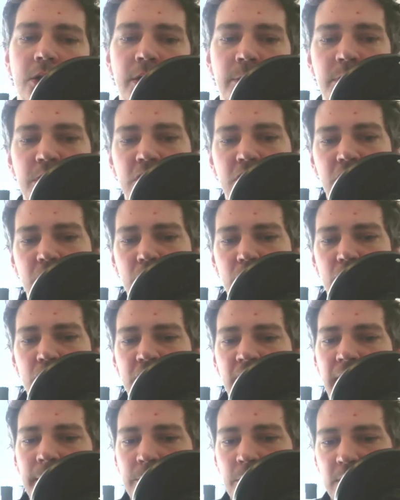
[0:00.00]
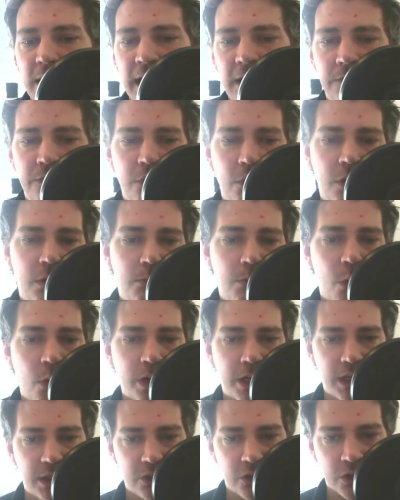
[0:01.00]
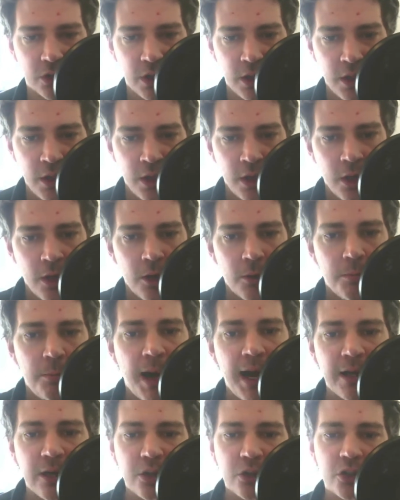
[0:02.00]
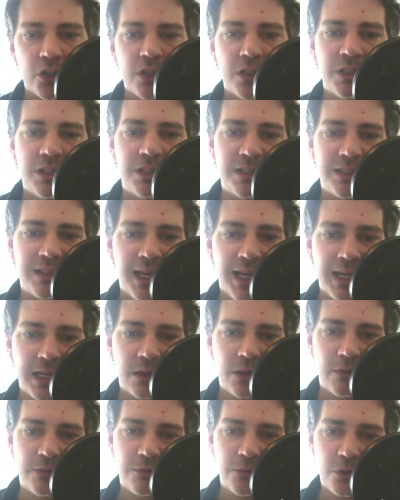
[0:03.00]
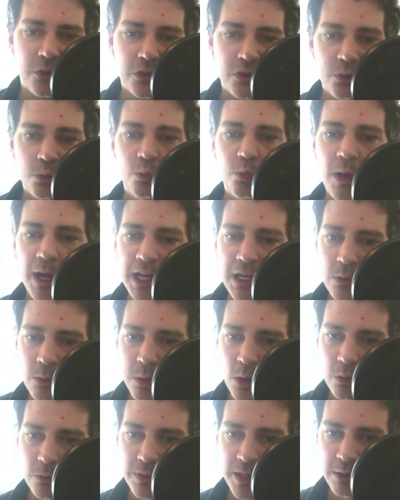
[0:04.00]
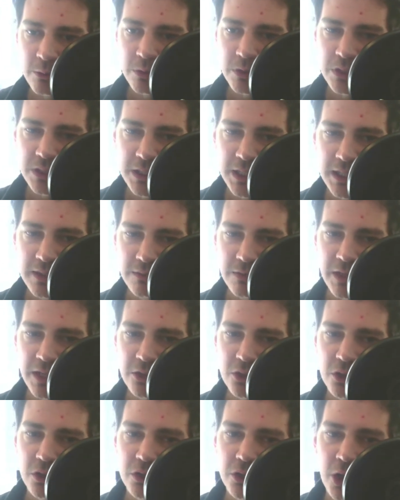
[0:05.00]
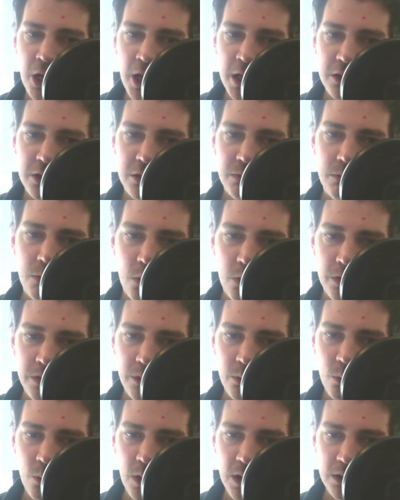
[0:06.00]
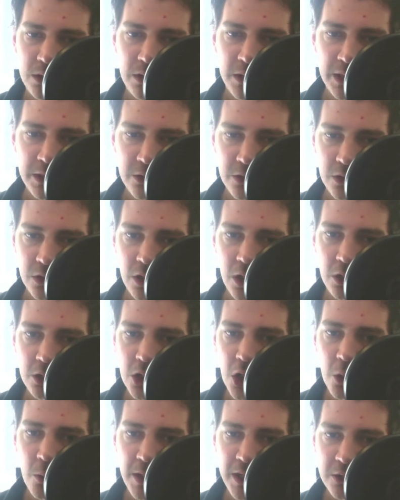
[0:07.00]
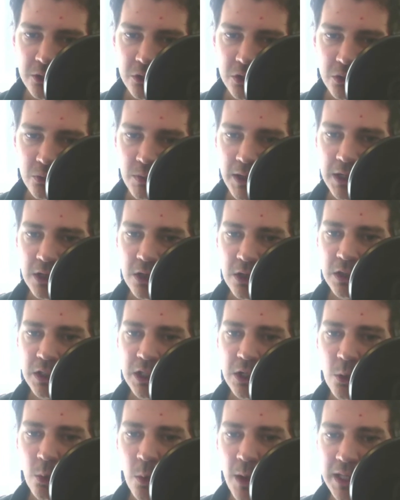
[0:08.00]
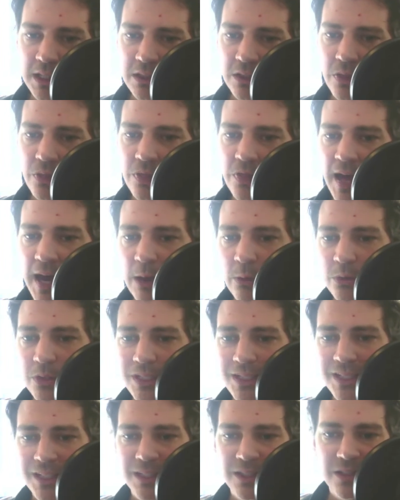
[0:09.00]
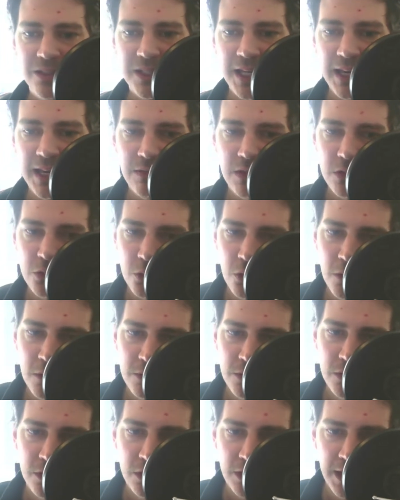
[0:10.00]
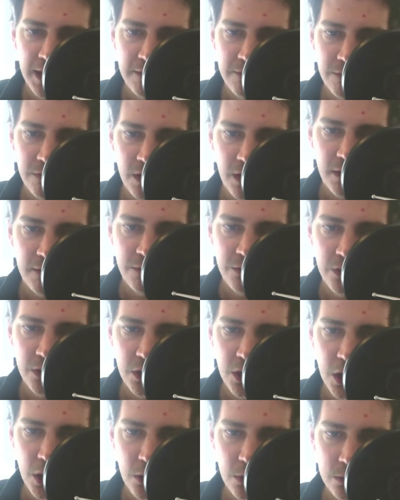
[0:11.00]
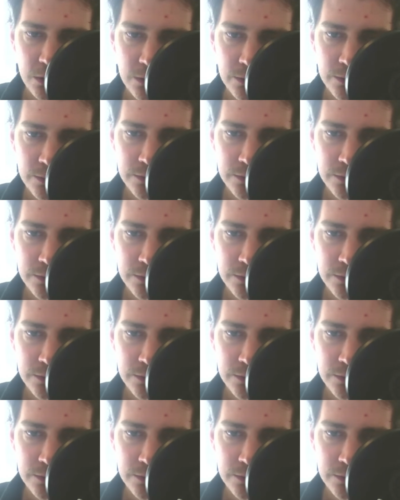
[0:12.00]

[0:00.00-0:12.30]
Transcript: Number 2, shop around for a mortgage. Buyers shouldn't take the first rate quote they receive and should talk to more than one lender. A low interest rate could equate to thousands in savings over the life of the loan.